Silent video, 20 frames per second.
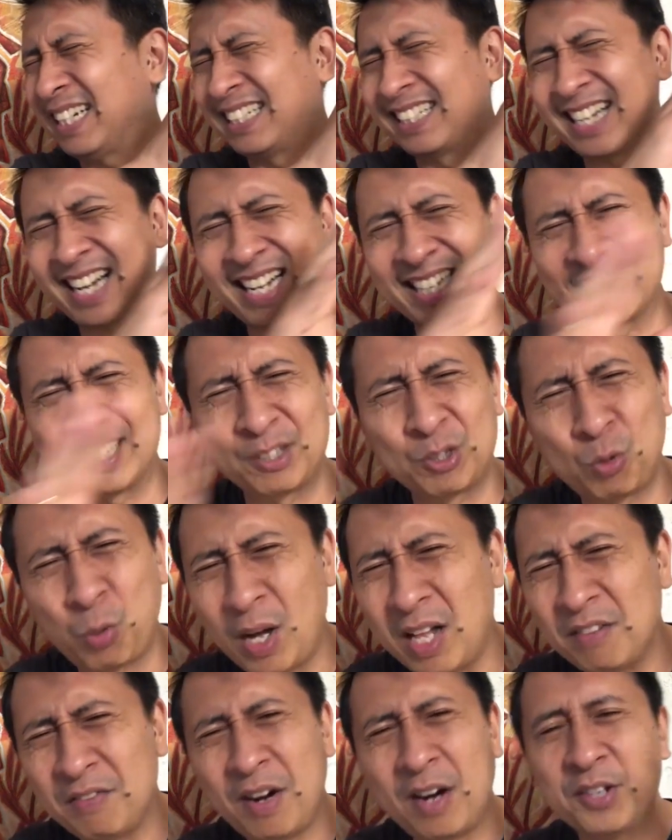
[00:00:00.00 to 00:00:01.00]
My gosh,
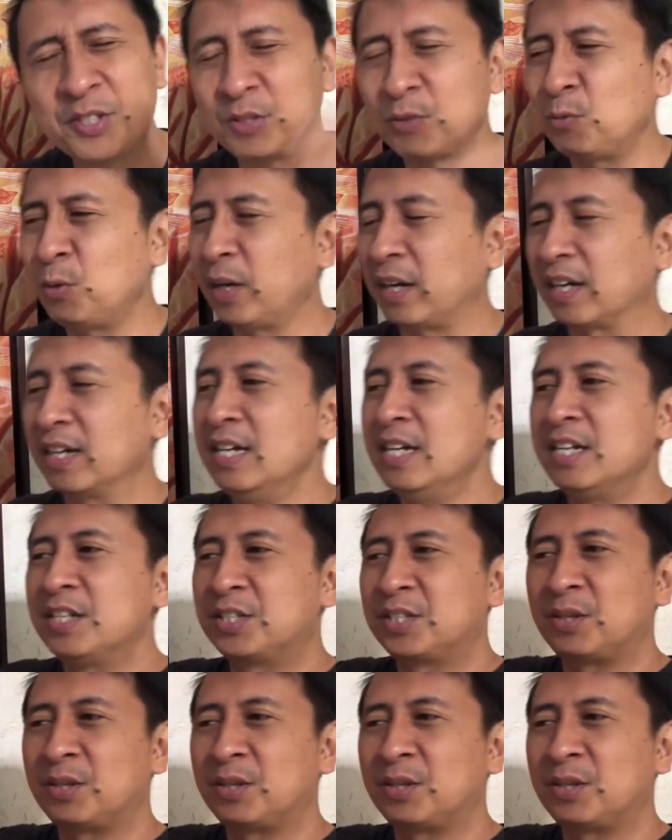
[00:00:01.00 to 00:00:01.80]
12 hours of work.